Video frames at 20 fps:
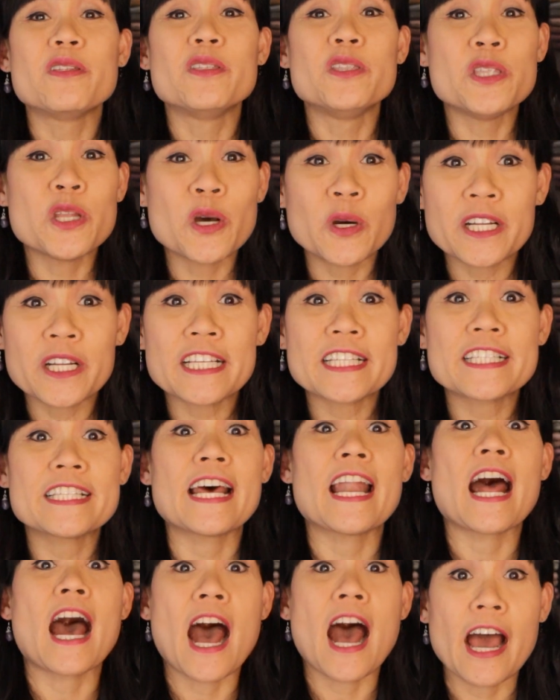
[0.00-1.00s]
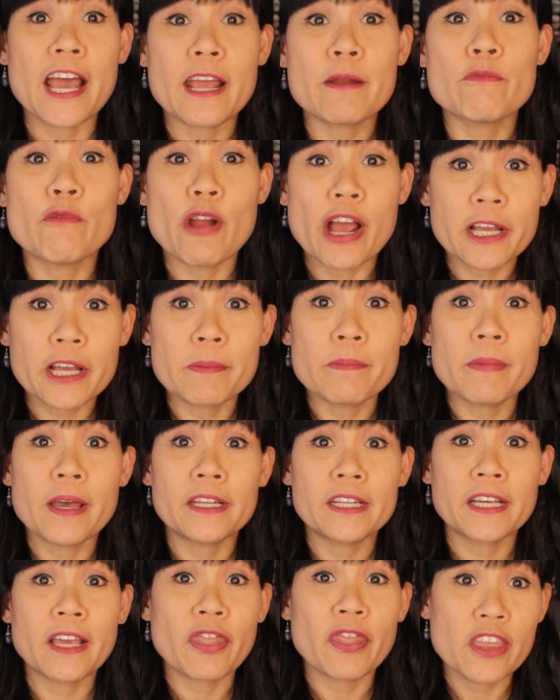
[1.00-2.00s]
Notice that I am
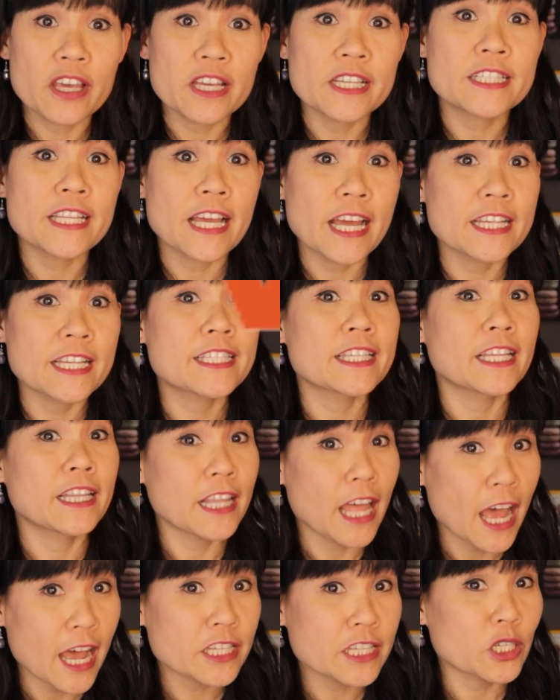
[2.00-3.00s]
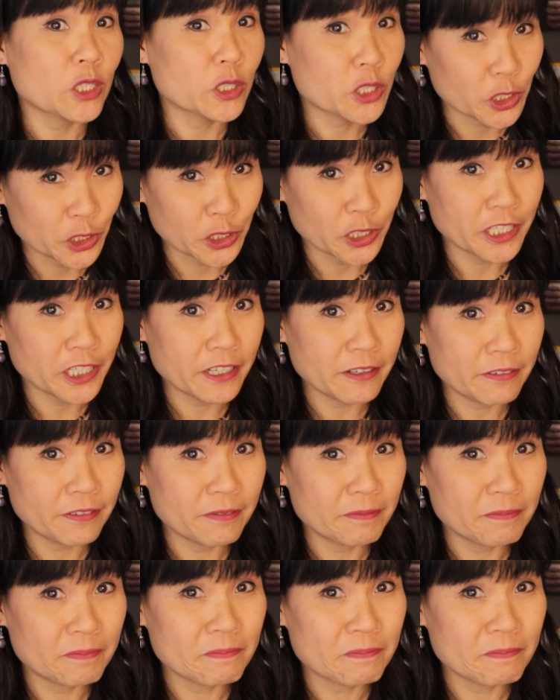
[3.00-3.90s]
recommending this as the last alternative.